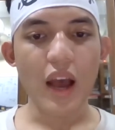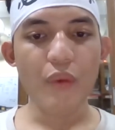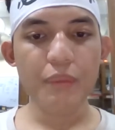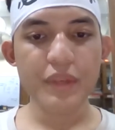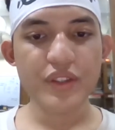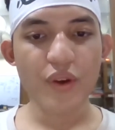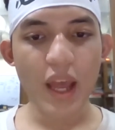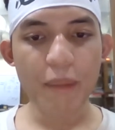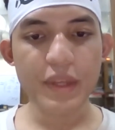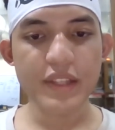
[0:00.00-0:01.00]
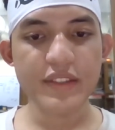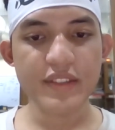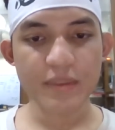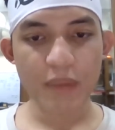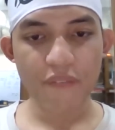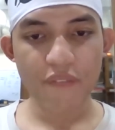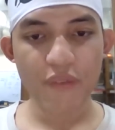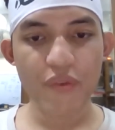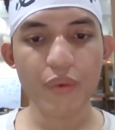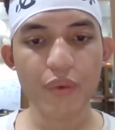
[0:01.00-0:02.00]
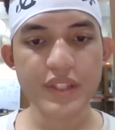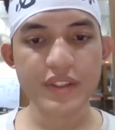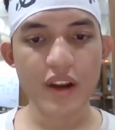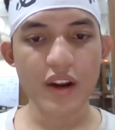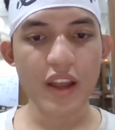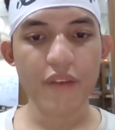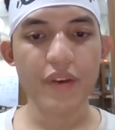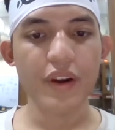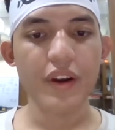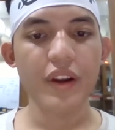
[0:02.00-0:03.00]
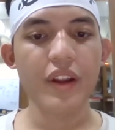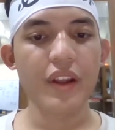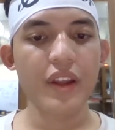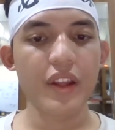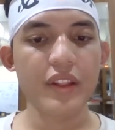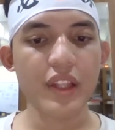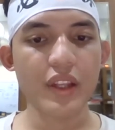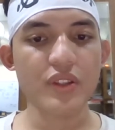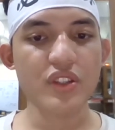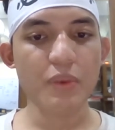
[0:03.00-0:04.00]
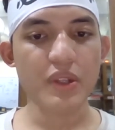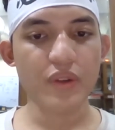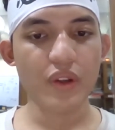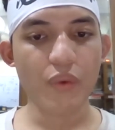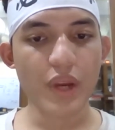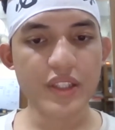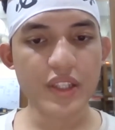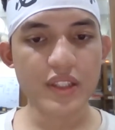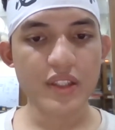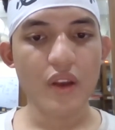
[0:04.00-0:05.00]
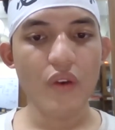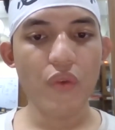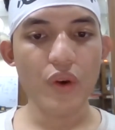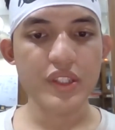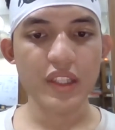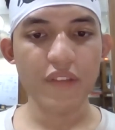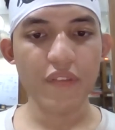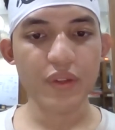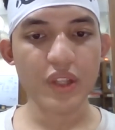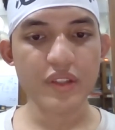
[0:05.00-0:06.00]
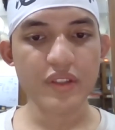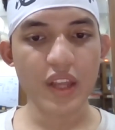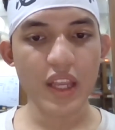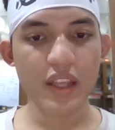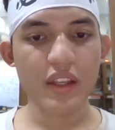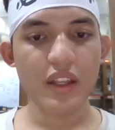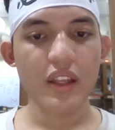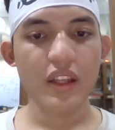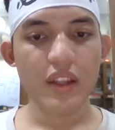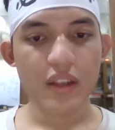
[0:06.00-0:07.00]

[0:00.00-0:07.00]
I would be so happy since it's my favorite race car ever. Thank you so much for the questions for GT Fan 2008.